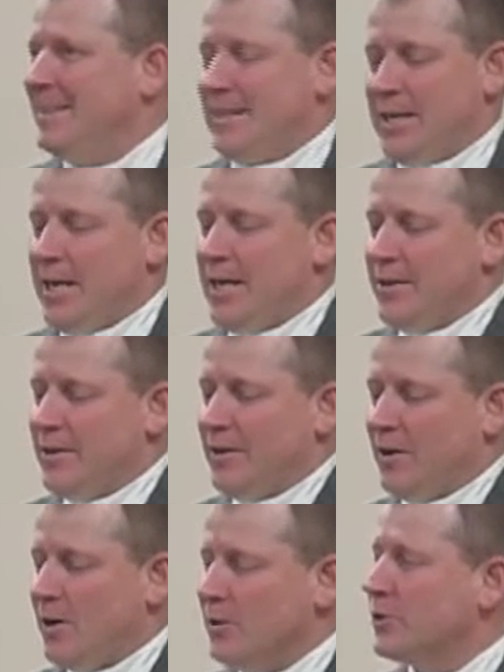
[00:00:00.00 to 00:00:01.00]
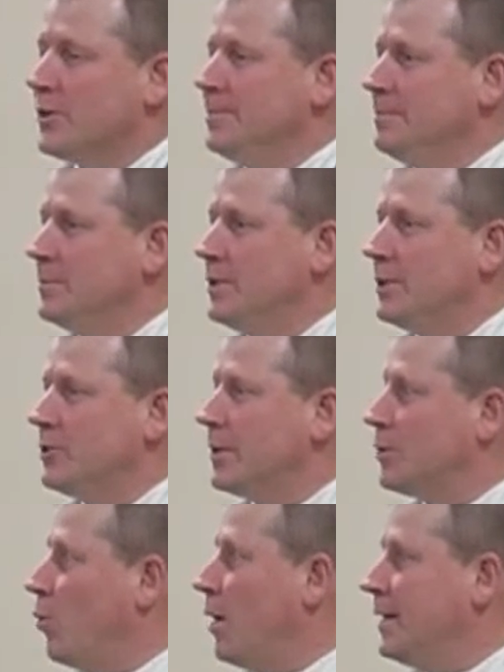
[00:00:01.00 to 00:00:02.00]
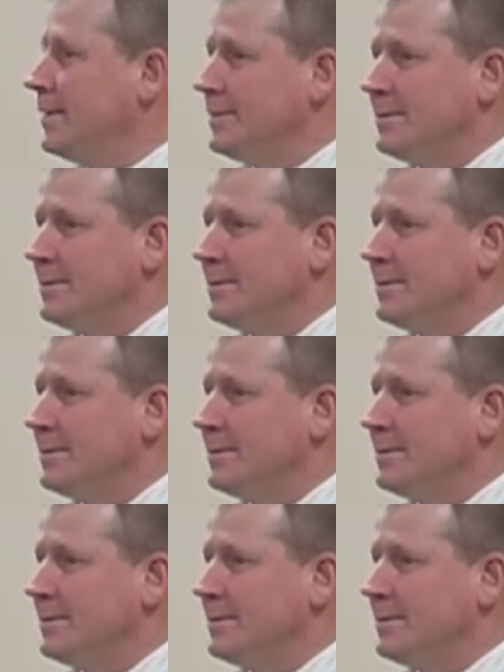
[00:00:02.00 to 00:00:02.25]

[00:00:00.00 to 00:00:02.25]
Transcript: Keith Ahlstrom, District 1.